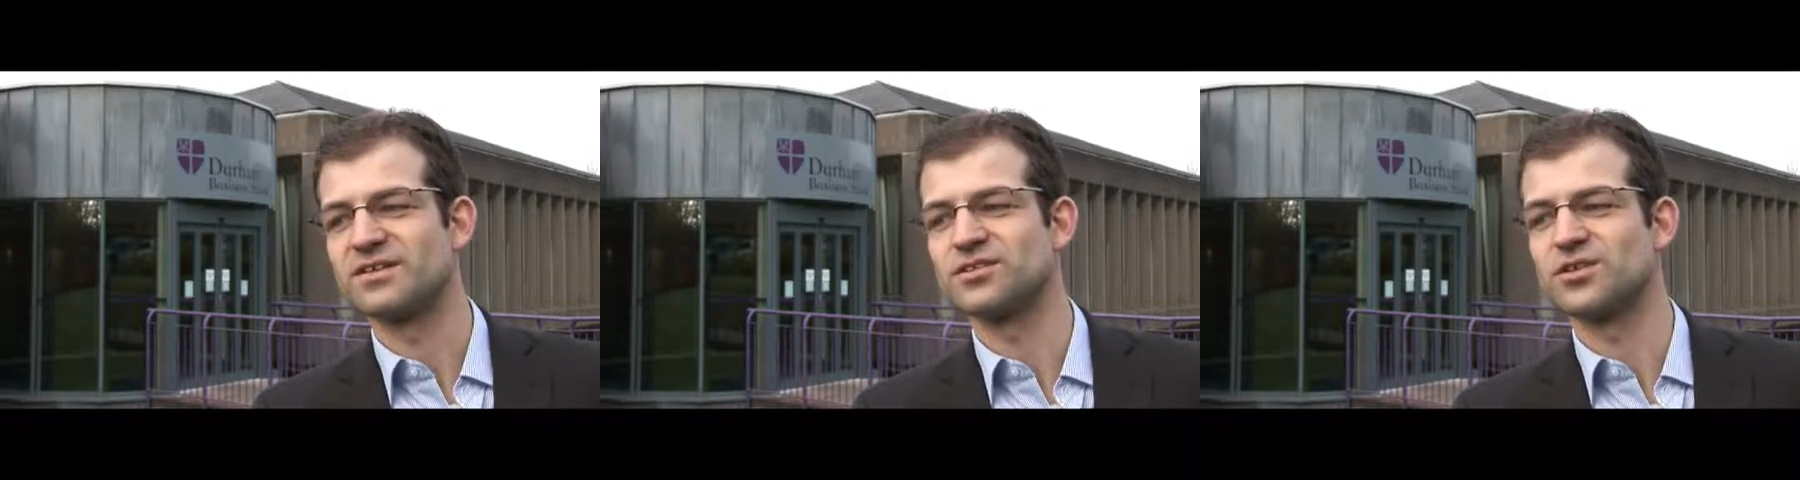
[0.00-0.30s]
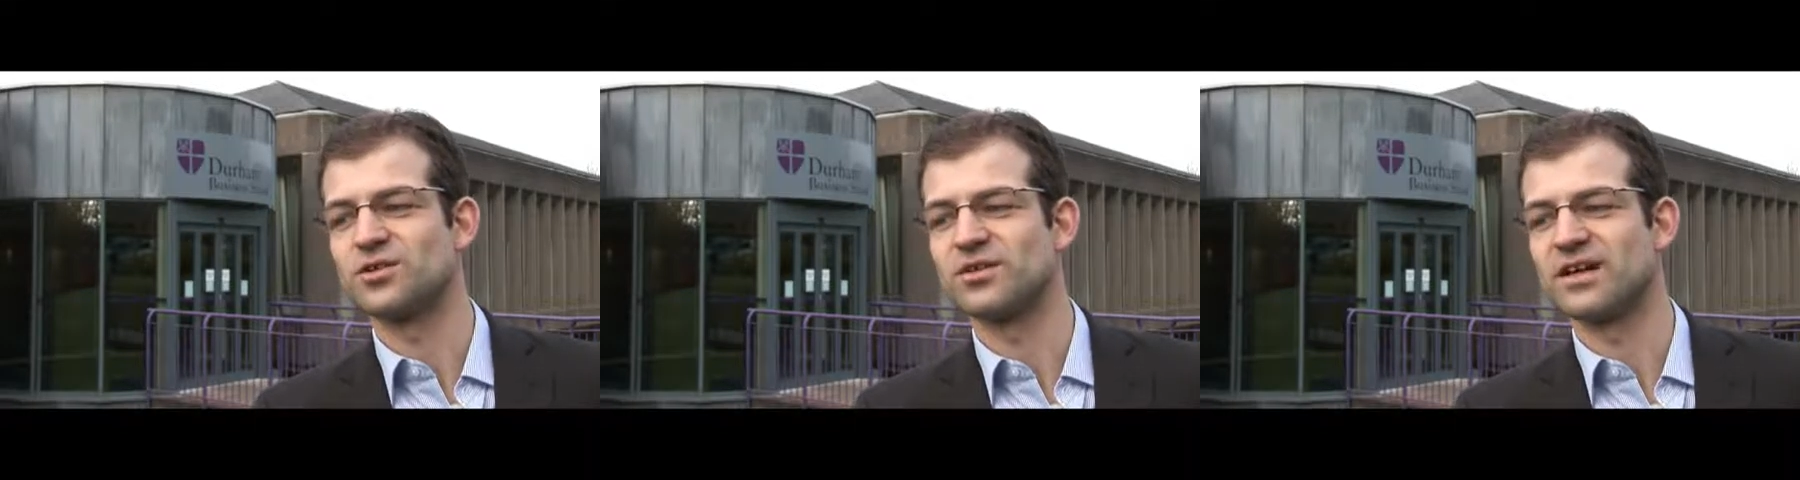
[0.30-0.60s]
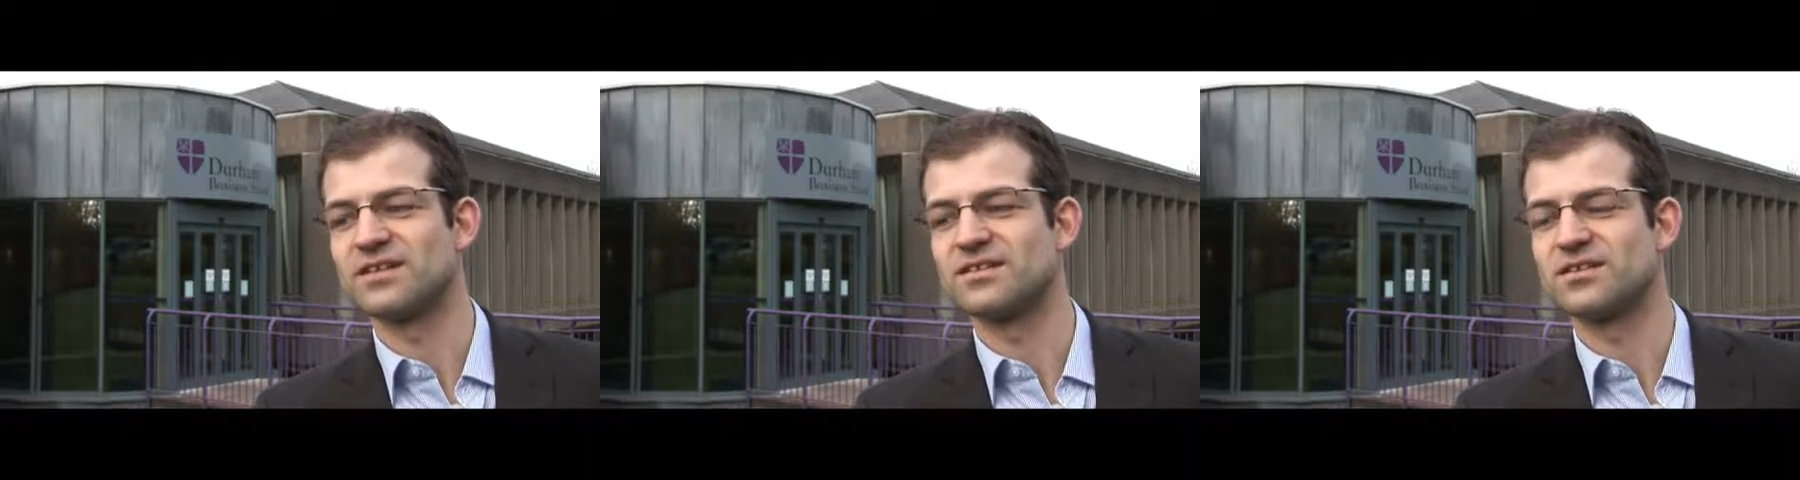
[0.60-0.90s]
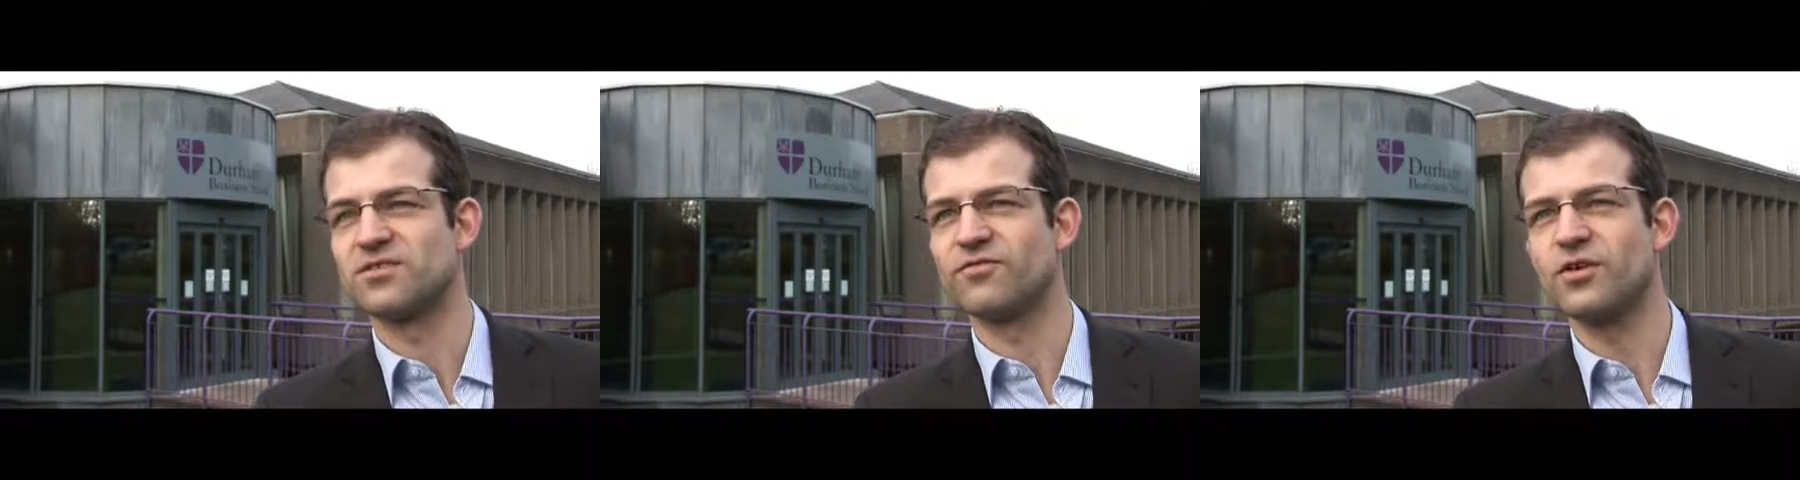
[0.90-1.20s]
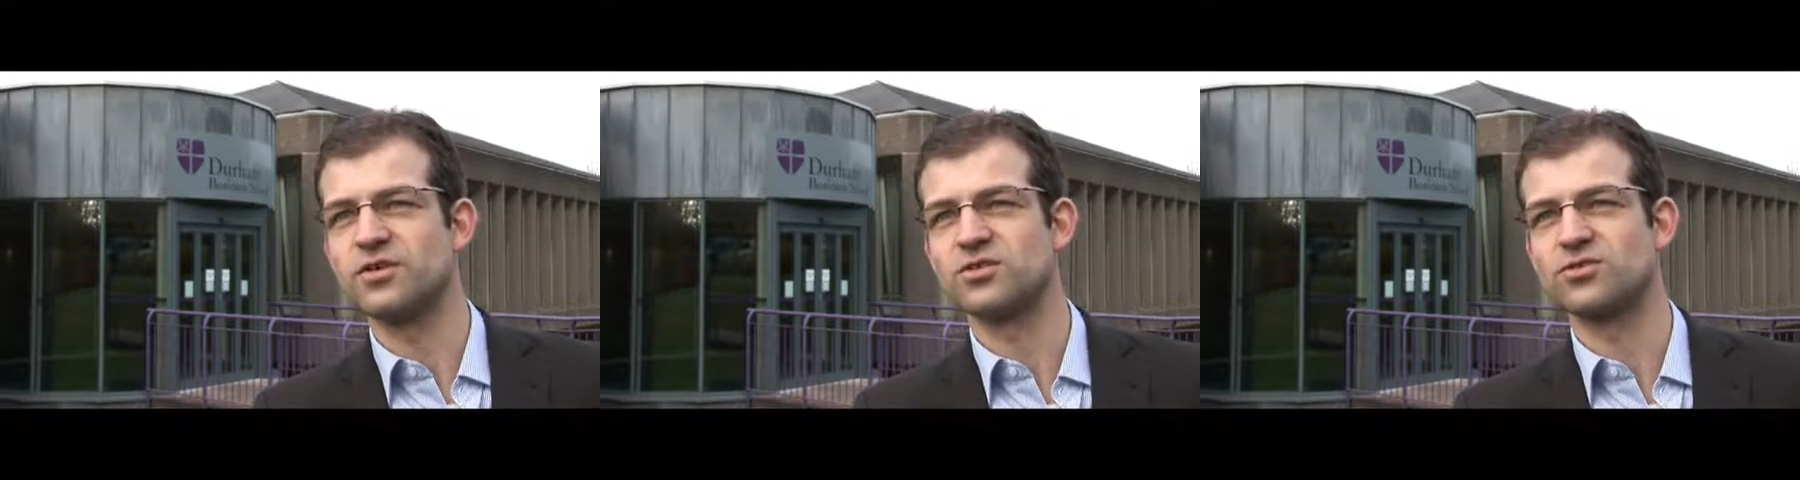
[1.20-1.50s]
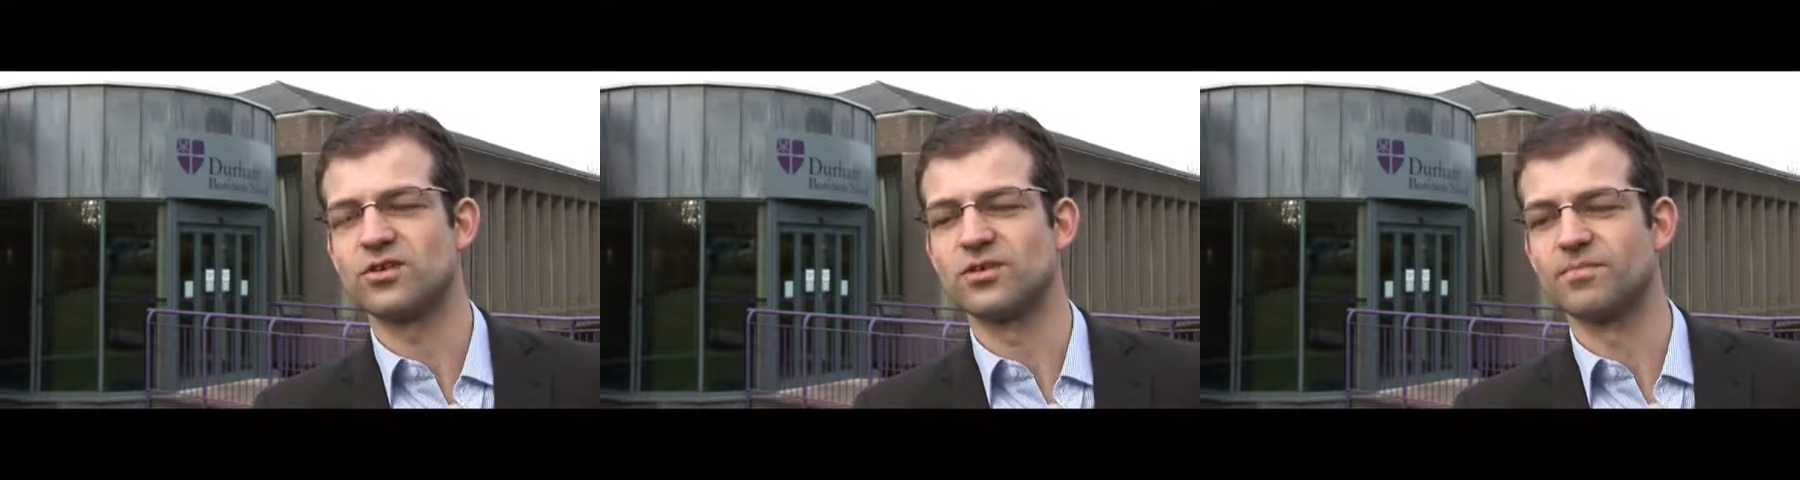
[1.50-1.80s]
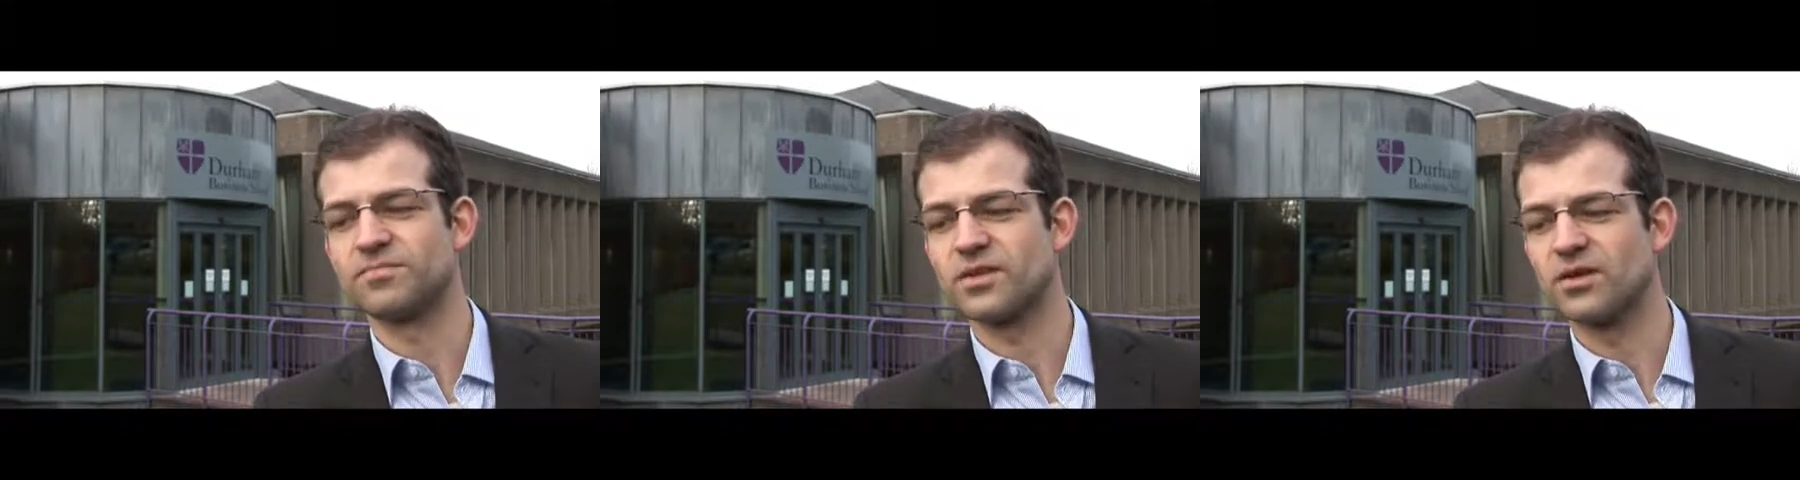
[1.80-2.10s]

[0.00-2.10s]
show that there's a very strong